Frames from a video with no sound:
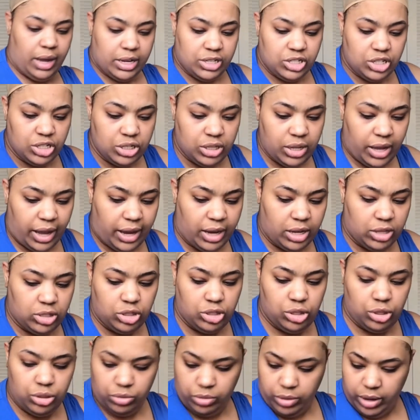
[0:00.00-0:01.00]
Just like
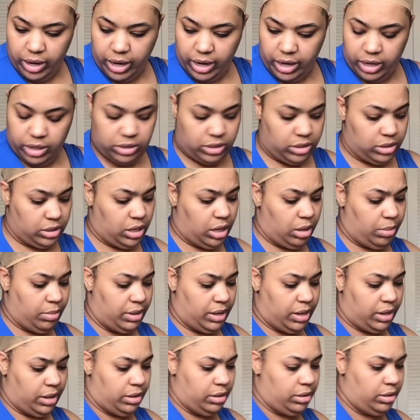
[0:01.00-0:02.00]
two hairs is coming
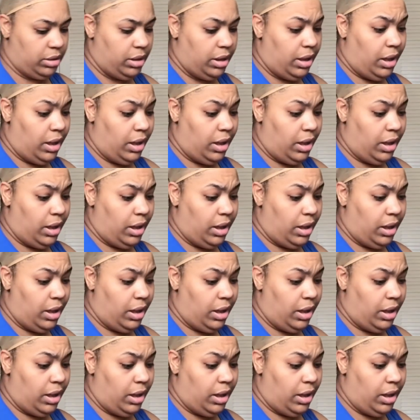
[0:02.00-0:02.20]
out.